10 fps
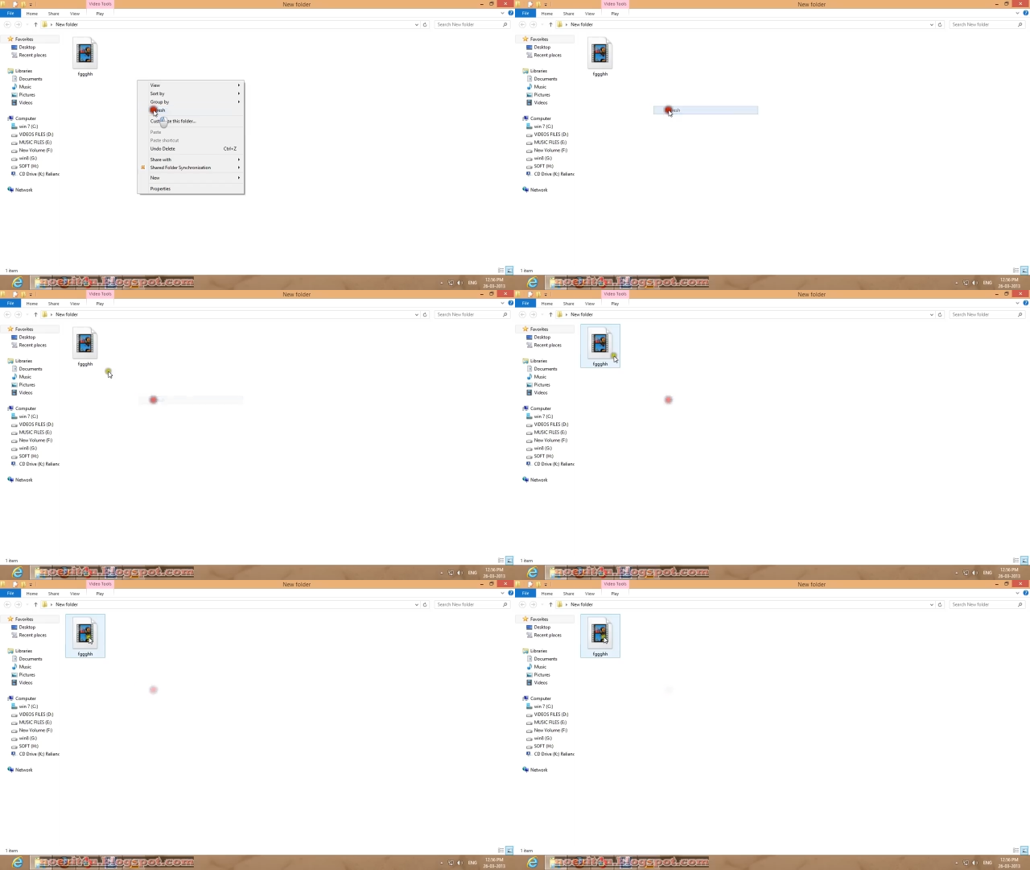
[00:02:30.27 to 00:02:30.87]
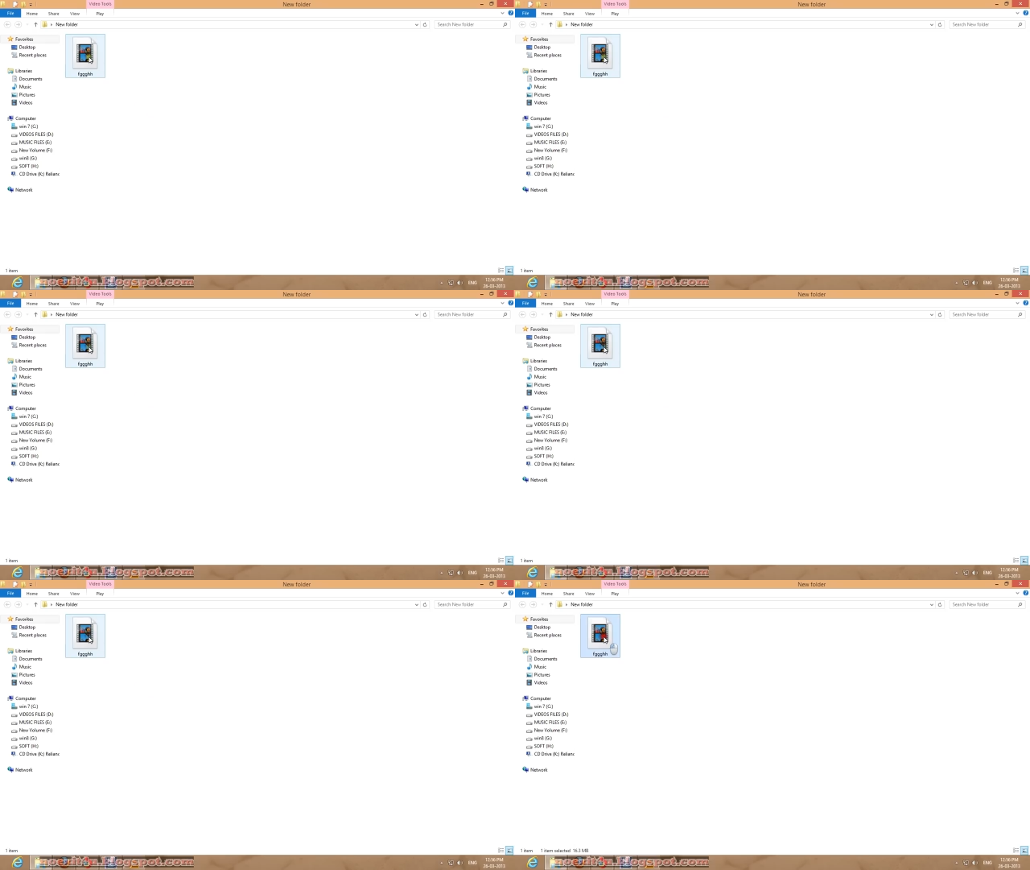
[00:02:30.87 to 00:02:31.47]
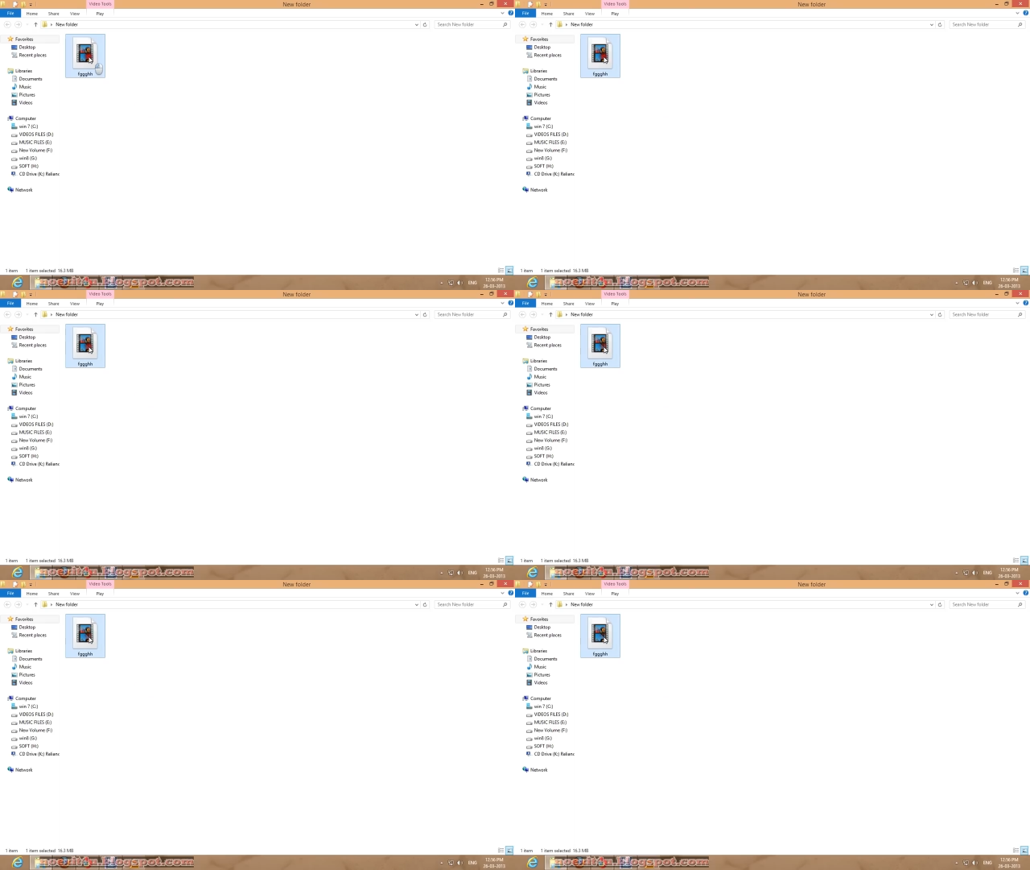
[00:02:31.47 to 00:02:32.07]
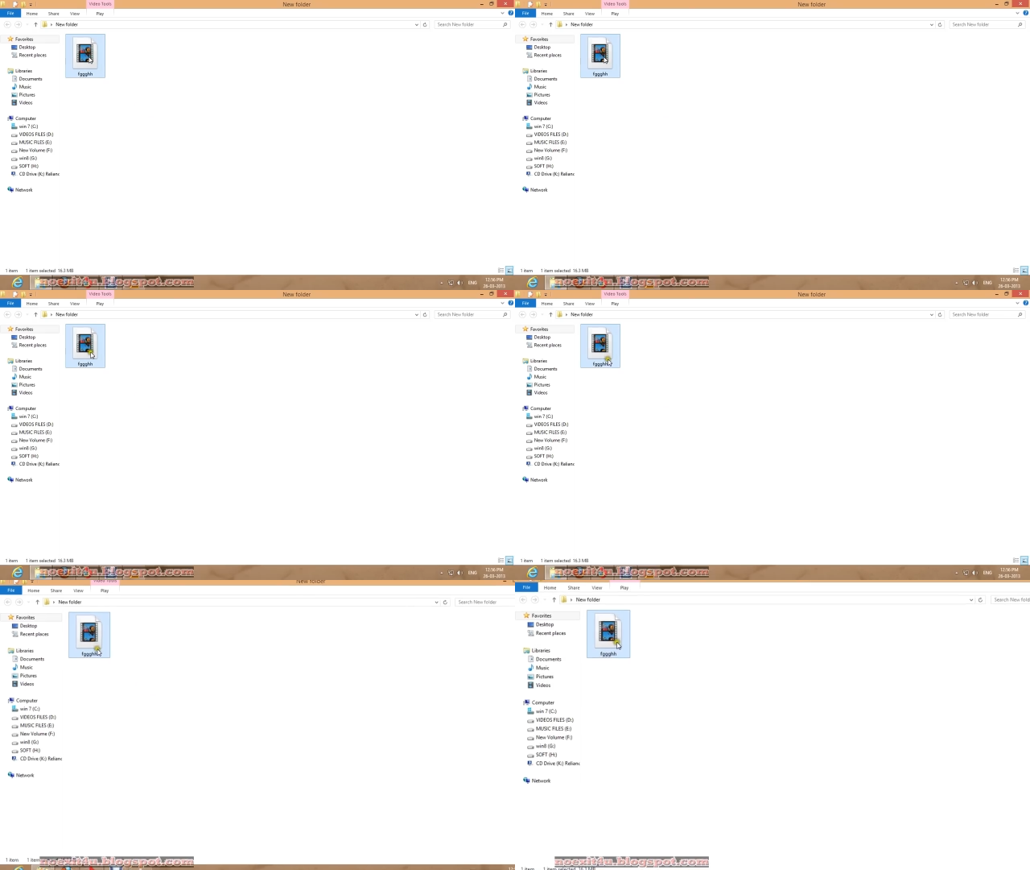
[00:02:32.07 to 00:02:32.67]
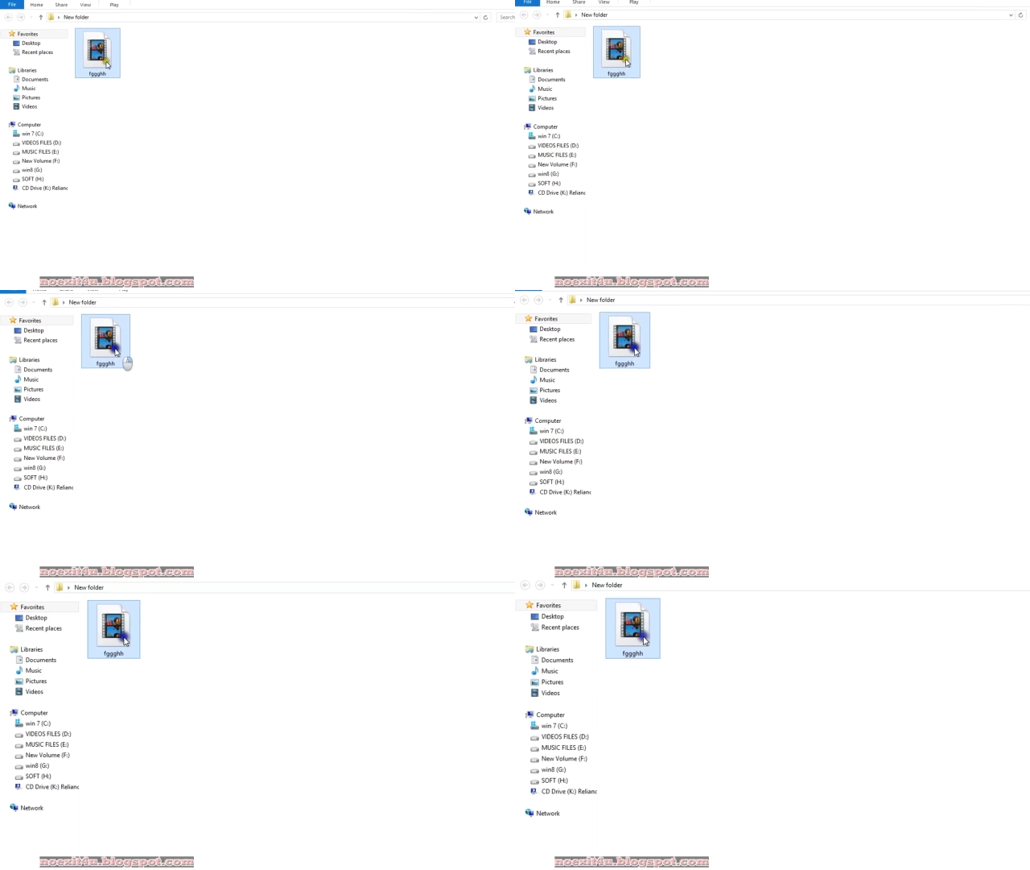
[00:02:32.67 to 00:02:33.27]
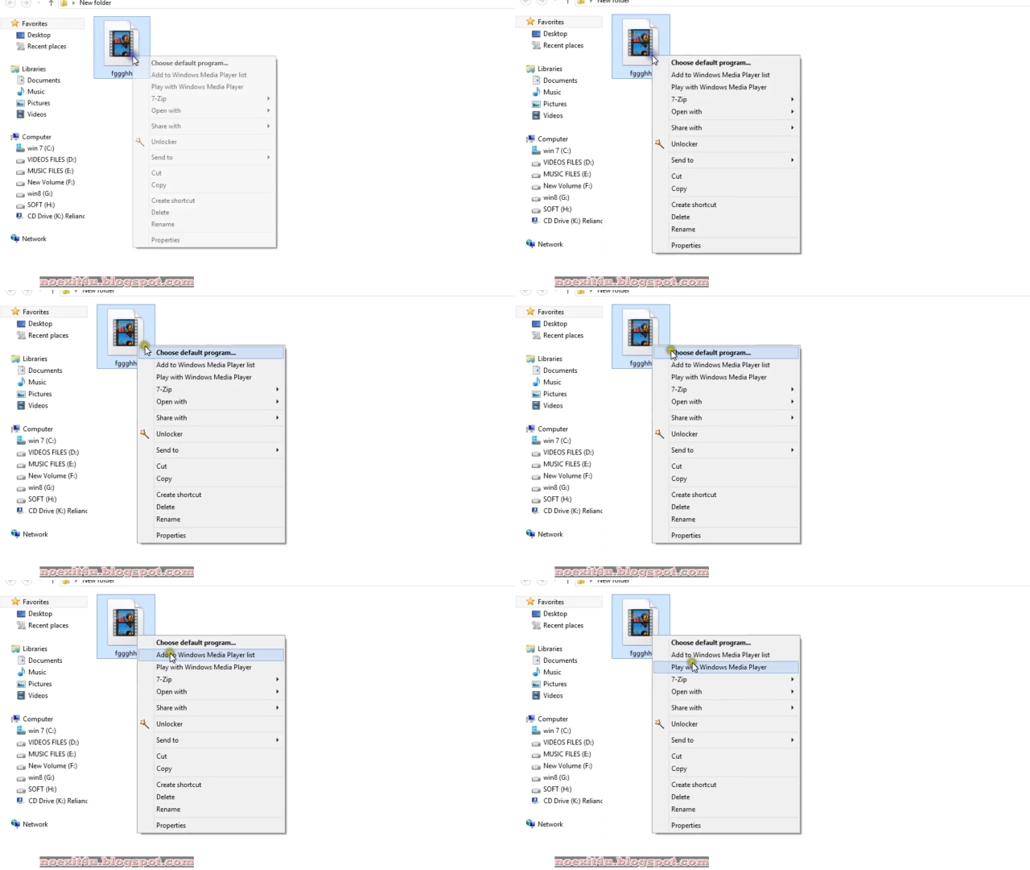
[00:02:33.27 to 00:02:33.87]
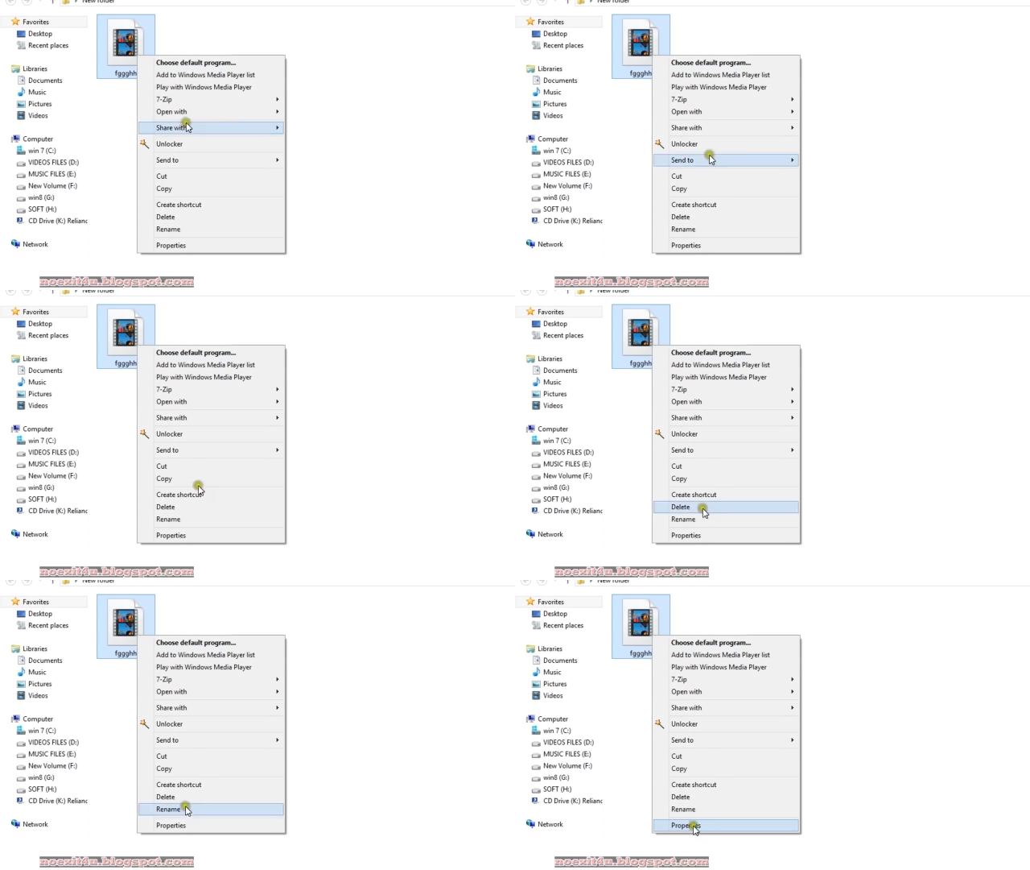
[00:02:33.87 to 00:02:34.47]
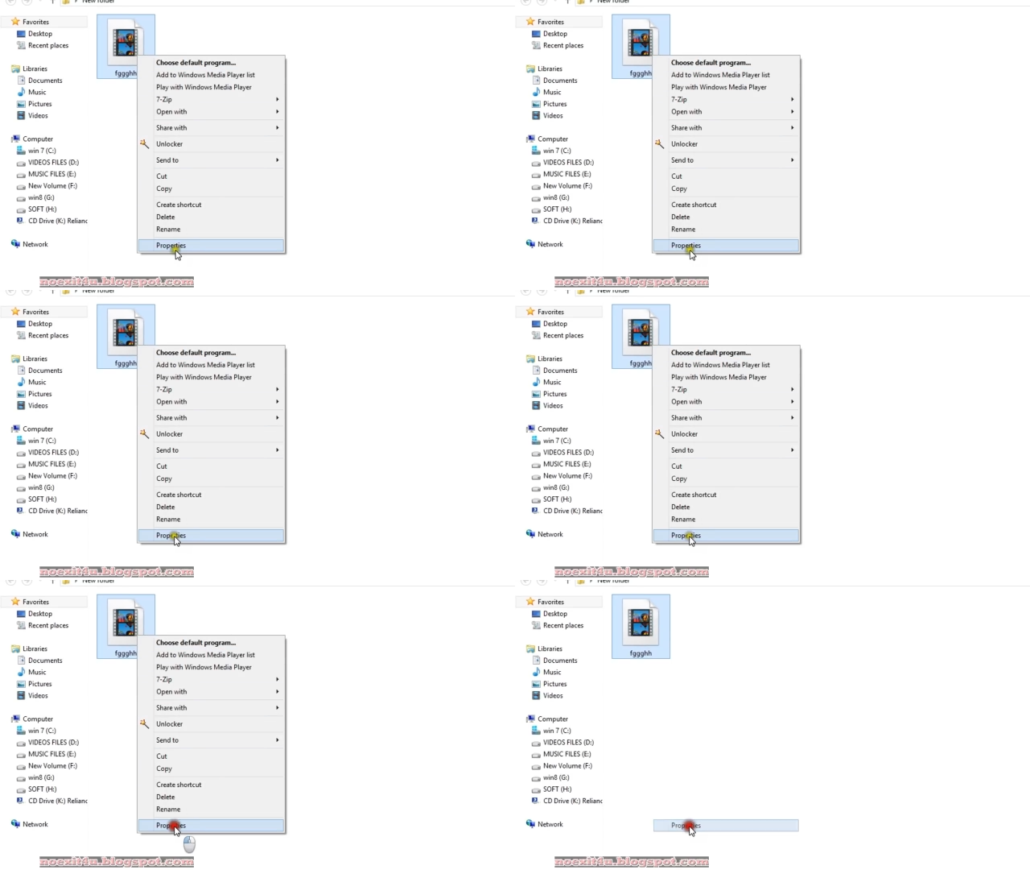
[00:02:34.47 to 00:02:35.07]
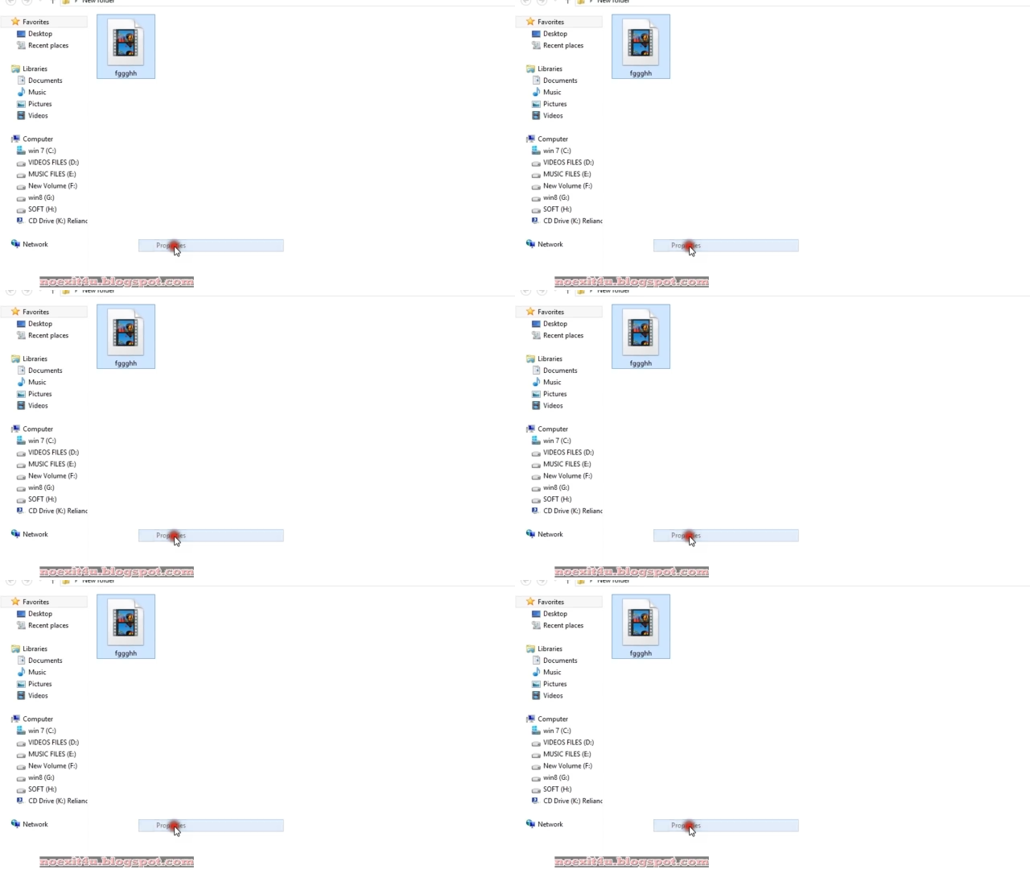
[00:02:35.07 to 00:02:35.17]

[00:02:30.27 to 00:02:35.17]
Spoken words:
[unreadable: no face in view]